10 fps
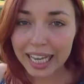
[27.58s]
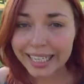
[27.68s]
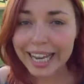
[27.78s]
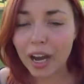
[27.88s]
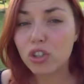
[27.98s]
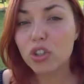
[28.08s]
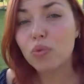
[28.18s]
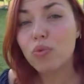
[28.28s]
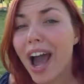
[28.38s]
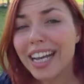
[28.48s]
Now, to
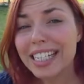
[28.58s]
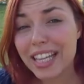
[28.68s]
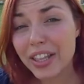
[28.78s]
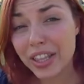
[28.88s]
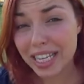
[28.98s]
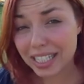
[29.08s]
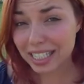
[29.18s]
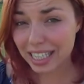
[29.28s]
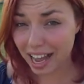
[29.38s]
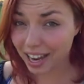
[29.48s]
ride this
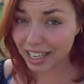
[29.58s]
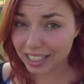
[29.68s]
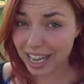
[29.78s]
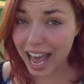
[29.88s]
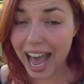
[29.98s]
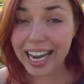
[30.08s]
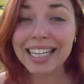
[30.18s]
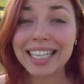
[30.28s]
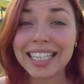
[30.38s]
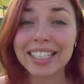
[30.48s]
slide, I
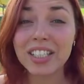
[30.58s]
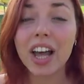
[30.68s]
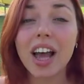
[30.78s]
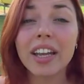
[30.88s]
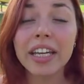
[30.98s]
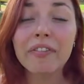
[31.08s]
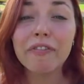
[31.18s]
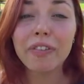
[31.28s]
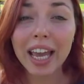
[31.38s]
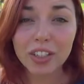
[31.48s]
need an
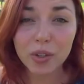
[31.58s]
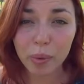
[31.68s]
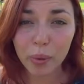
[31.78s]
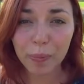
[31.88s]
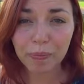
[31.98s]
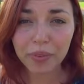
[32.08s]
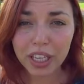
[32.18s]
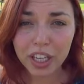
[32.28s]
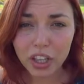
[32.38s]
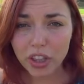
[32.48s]
inflatable.
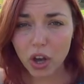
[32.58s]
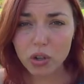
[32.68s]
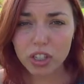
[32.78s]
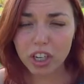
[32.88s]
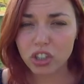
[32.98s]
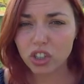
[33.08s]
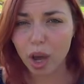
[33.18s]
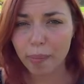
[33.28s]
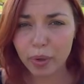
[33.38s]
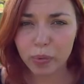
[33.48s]
Those are
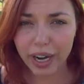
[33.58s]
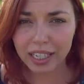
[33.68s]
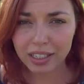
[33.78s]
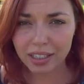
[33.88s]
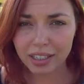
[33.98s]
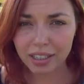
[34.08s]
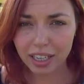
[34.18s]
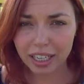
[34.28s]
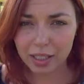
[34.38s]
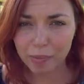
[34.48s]
double rings.
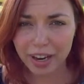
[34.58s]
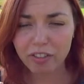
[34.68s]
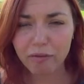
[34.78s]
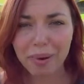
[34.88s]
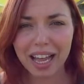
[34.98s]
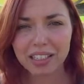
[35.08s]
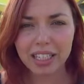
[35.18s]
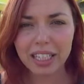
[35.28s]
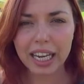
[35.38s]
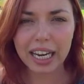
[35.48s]
It's made of
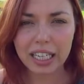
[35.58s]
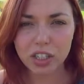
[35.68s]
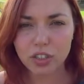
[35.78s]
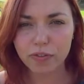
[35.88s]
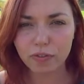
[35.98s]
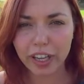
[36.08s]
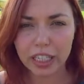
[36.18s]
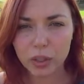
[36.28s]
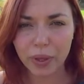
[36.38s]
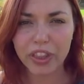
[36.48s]
plastic and it's
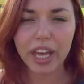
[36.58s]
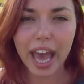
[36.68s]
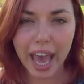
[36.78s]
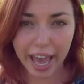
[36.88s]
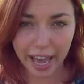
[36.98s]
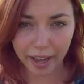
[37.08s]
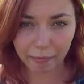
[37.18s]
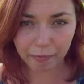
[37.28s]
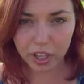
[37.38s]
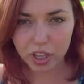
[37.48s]
filled with air.
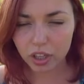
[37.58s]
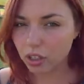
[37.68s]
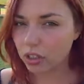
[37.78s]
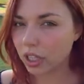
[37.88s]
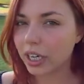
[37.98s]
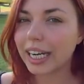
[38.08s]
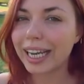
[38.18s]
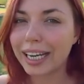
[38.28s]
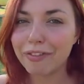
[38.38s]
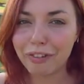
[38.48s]
Those are
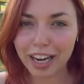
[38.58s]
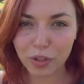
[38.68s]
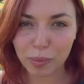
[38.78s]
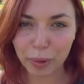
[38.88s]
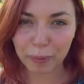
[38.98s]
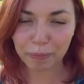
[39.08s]
inflatable.